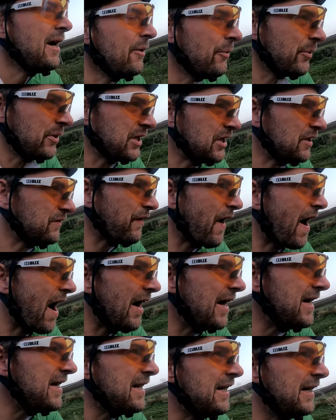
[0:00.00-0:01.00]
which is
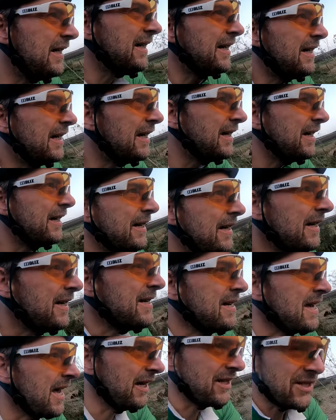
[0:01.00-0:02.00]
fine
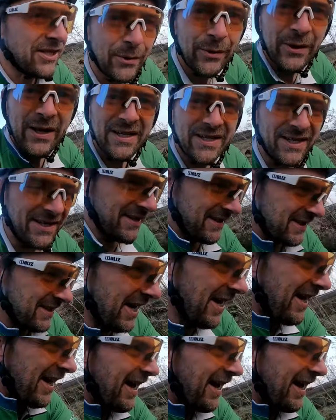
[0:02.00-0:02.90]
until it isn't.